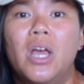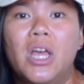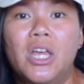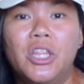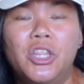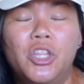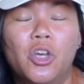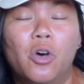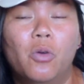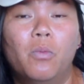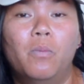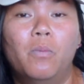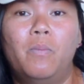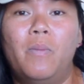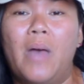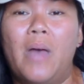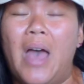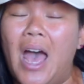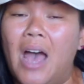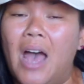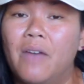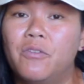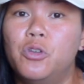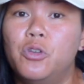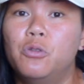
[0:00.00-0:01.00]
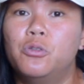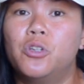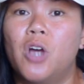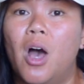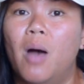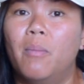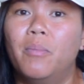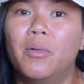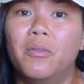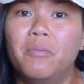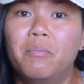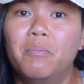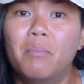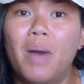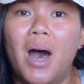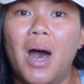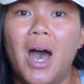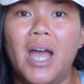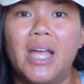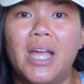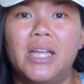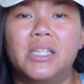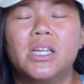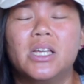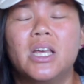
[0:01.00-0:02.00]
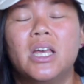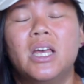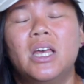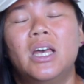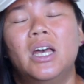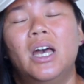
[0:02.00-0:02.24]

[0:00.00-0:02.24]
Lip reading: they'll have you top of mind.